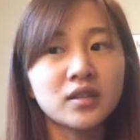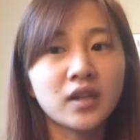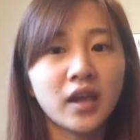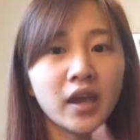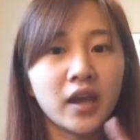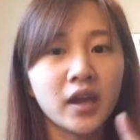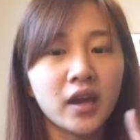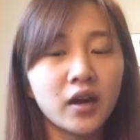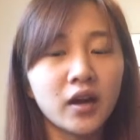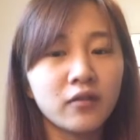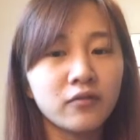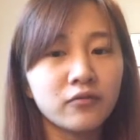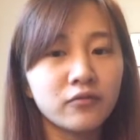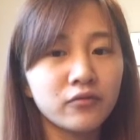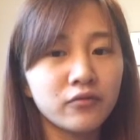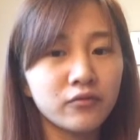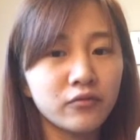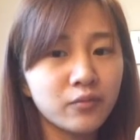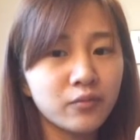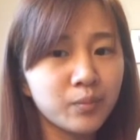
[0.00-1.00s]
can
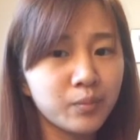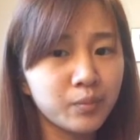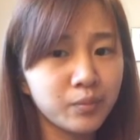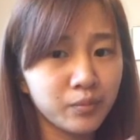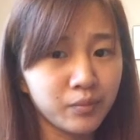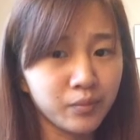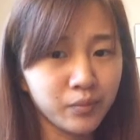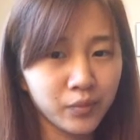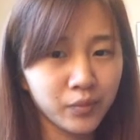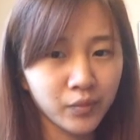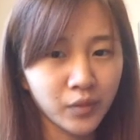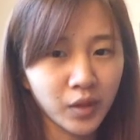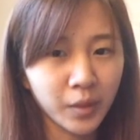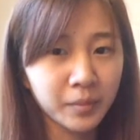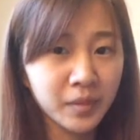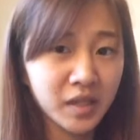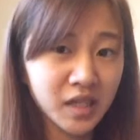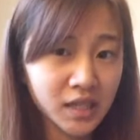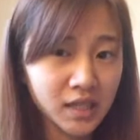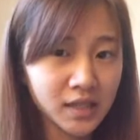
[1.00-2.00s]
of
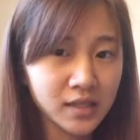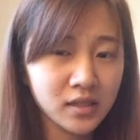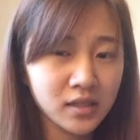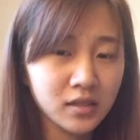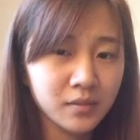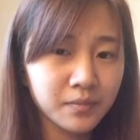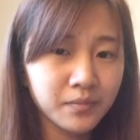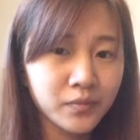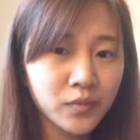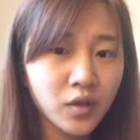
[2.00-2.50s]
meats,